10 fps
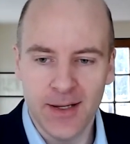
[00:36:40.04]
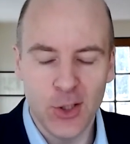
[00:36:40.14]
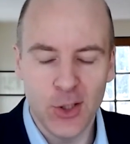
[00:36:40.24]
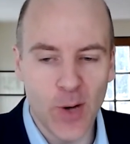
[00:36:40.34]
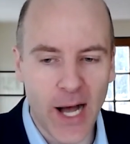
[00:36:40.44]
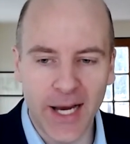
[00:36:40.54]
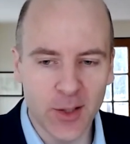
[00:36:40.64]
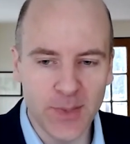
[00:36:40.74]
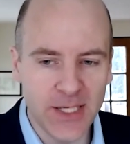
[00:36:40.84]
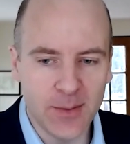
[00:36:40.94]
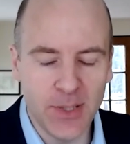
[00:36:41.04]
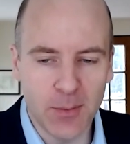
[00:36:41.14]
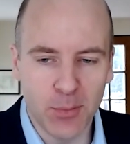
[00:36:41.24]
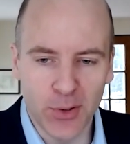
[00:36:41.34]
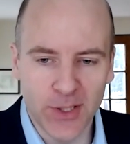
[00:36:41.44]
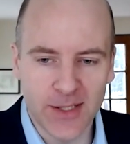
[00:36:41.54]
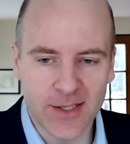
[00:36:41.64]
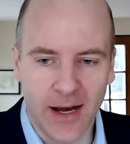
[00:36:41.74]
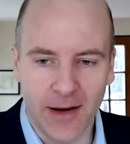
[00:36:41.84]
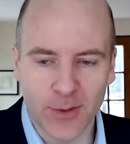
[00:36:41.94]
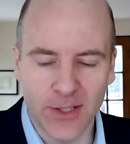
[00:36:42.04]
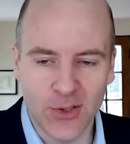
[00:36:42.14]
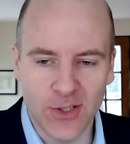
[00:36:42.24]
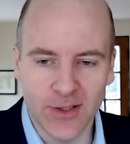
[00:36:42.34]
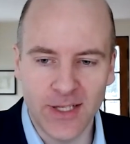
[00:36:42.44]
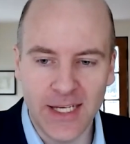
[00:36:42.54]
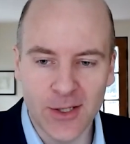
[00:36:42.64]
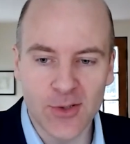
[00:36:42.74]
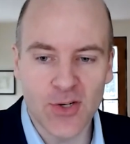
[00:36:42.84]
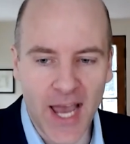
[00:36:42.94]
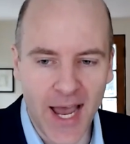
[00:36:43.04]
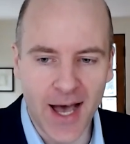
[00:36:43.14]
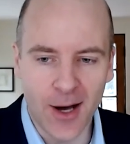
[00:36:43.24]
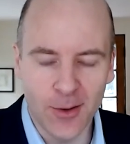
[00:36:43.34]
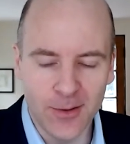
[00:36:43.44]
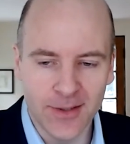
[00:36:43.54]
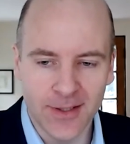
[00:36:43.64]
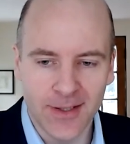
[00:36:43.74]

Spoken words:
You hired me to be a brilliant software engineer. Here's how